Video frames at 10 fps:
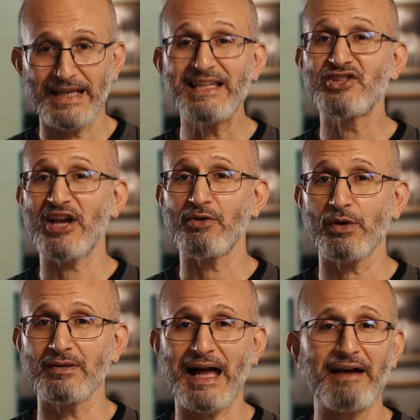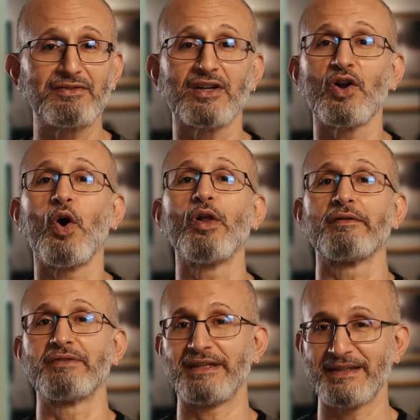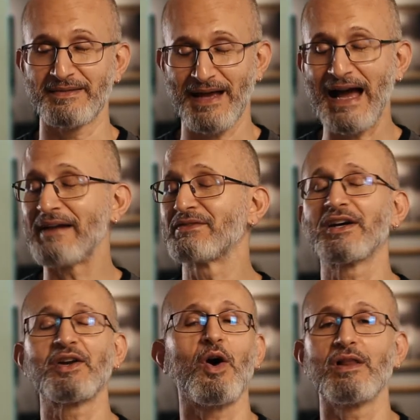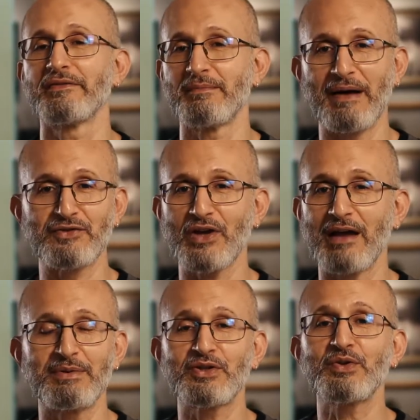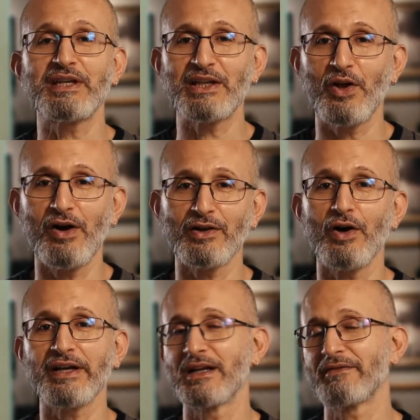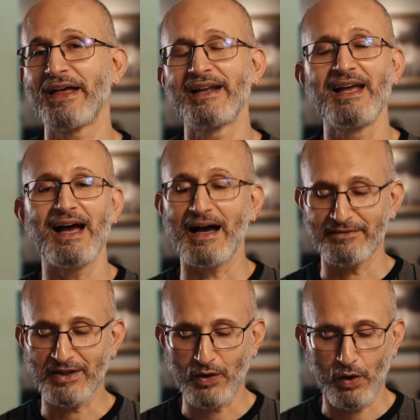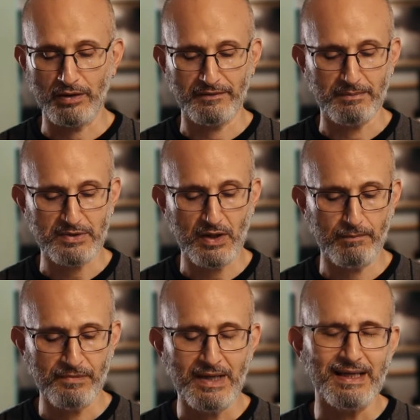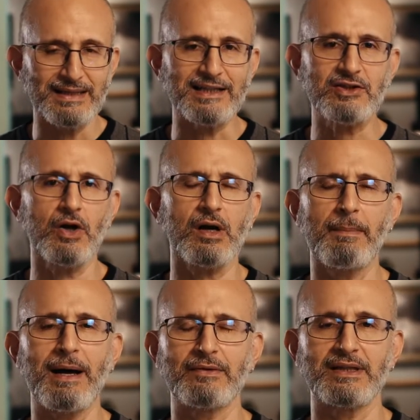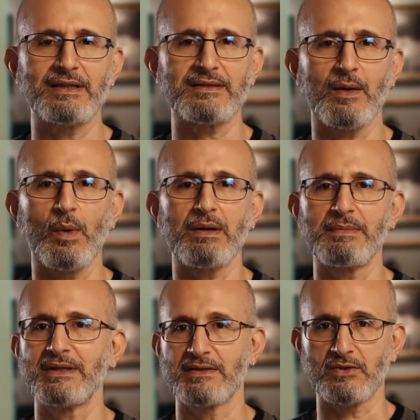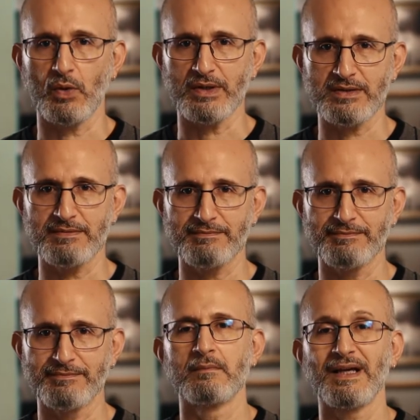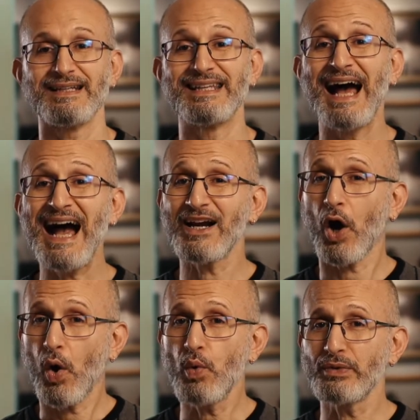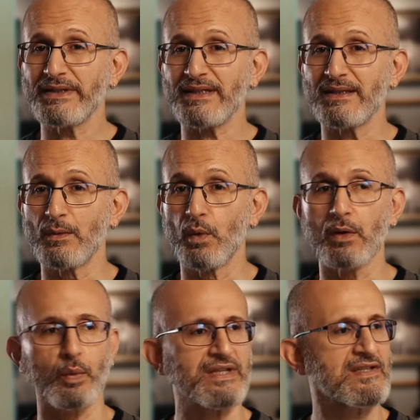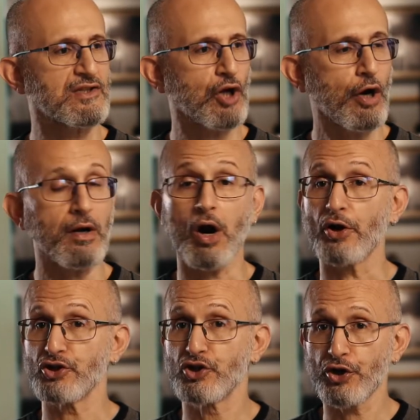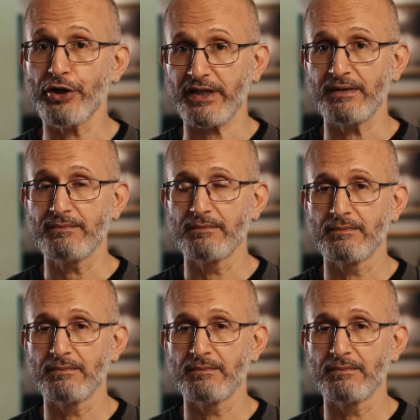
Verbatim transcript: In general, I've done all of these. I've done all of them. I've, I've been shooting long, long enough that I've done all of them. So Let's talk about these and what it means to us. Not only will we start our journey